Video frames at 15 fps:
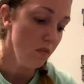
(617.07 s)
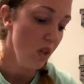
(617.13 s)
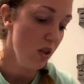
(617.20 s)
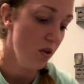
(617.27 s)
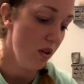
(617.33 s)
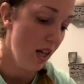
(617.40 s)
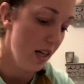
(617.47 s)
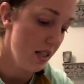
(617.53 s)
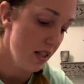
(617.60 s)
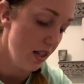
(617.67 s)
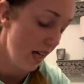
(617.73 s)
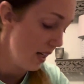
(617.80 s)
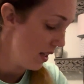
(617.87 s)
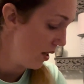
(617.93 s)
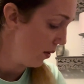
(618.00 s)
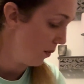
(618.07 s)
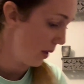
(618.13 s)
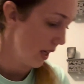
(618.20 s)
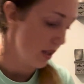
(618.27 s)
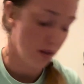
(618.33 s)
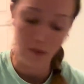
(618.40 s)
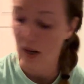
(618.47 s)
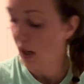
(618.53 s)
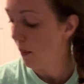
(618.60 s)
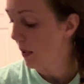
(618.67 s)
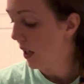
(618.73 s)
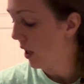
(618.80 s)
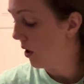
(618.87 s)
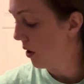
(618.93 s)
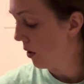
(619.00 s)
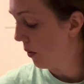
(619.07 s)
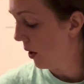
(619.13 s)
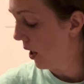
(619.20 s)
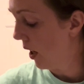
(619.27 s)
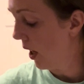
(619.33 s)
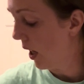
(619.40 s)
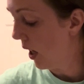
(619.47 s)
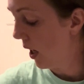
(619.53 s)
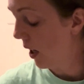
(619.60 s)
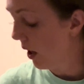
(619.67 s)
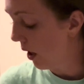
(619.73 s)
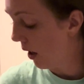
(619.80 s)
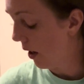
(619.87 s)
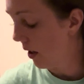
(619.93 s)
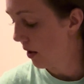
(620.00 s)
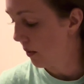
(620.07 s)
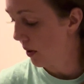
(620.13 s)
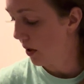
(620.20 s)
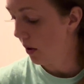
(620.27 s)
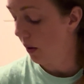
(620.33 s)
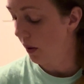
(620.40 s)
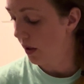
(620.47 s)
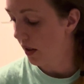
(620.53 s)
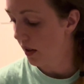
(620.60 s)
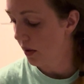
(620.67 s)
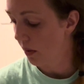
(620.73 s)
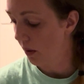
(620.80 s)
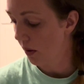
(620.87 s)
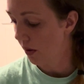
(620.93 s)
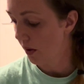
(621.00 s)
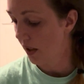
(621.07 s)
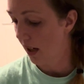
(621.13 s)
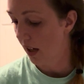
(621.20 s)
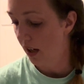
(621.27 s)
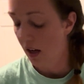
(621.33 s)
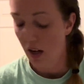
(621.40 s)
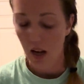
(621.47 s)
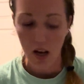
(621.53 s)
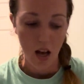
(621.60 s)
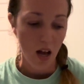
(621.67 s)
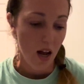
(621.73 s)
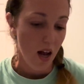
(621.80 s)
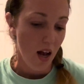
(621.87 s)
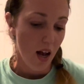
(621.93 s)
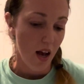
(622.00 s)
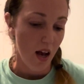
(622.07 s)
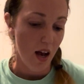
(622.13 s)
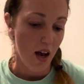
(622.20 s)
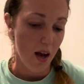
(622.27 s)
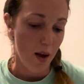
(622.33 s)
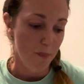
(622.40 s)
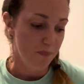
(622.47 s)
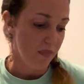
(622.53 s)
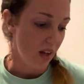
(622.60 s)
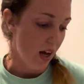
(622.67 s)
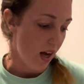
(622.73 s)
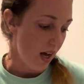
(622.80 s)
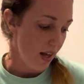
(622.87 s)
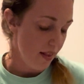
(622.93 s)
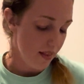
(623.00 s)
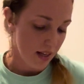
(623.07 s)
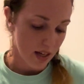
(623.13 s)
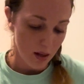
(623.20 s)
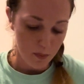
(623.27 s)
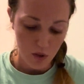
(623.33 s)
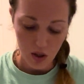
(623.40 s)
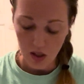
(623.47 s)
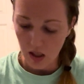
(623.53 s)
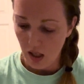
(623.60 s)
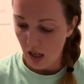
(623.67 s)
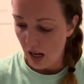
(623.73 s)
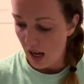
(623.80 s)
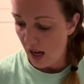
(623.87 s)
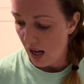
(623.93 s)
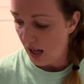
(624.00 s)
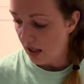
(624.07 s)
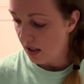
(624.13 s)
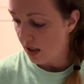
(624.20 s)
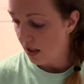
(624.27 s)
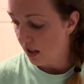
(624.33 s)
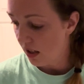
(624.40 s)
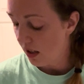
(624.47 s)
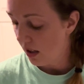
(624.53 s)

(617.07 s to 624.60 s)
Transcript: So that's the recommendations we're getting here as we go into this oracle deck. I think I'm just gonna ask,